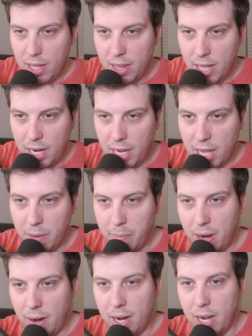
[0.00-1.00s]
Then again,
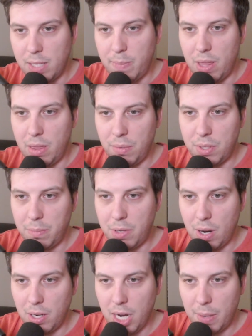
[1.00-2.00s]
America has been through some
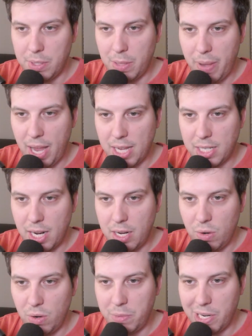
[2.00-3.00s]
dark times in the past, and I
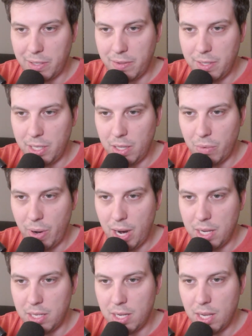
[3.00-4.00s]
do objectively see the
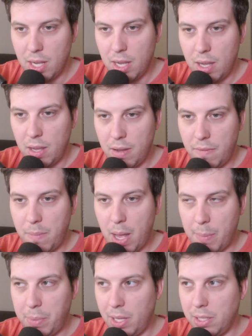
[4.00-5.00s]
rise of
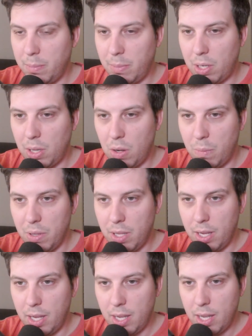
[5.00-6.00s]
populism globally.